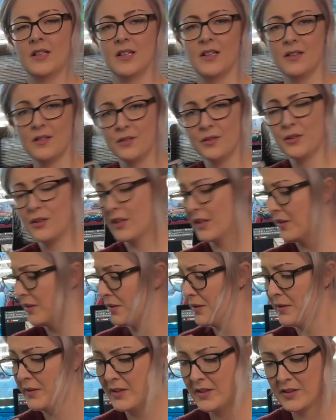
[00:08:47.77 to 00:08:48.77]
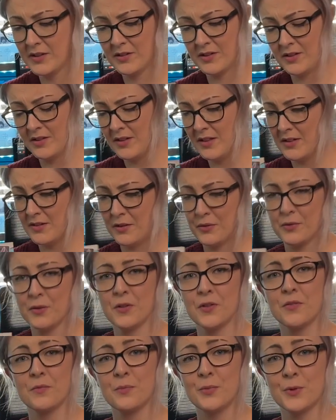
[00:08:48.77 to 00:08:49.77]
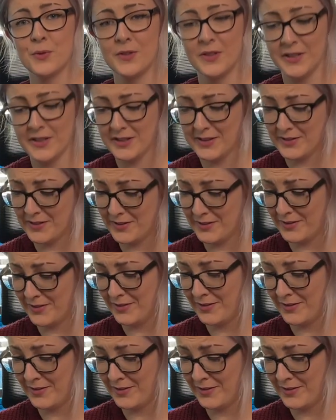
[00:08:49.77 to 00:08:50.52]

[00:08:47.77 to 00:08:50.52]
look how cute this instruction booklet is.